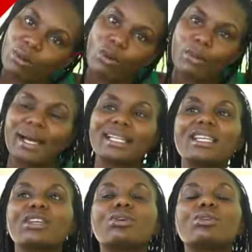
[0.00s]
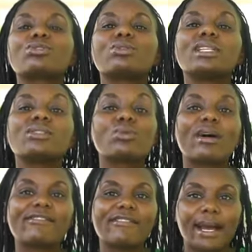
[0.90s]
a woman, you also need to
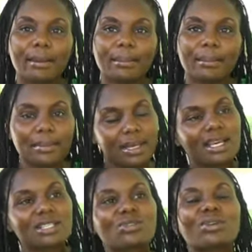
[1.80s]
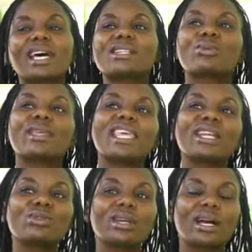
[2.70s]
affirm, so that when
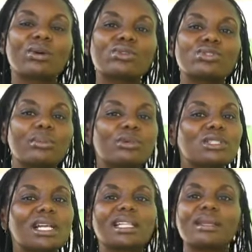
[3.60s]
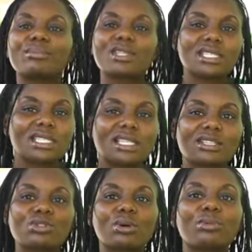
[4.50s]
they're doing a good job, you tell them, this is
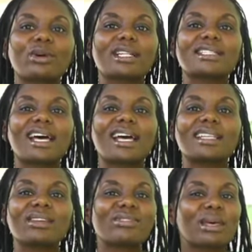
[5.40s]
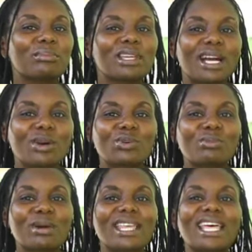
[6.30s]
a job well done. If they're being a
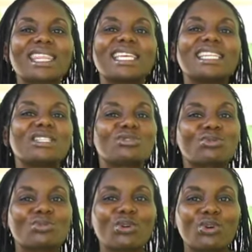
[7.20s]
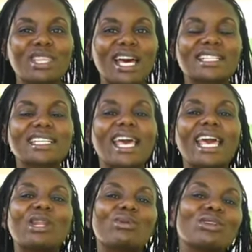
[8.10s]
good mother, they need to know that.
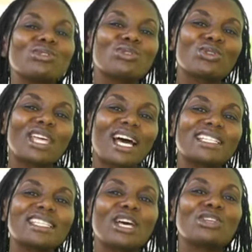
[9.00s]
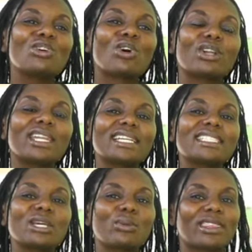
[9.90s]
And when you do that, you're
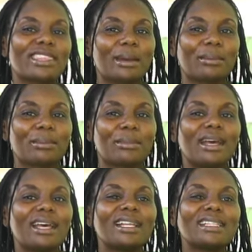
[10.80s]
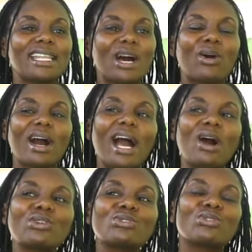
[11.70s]
connecting with them. Now,
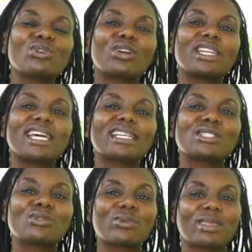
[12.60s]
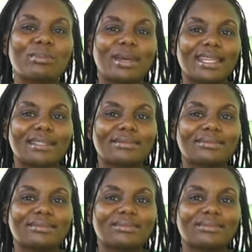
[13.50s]
how do you connect with men?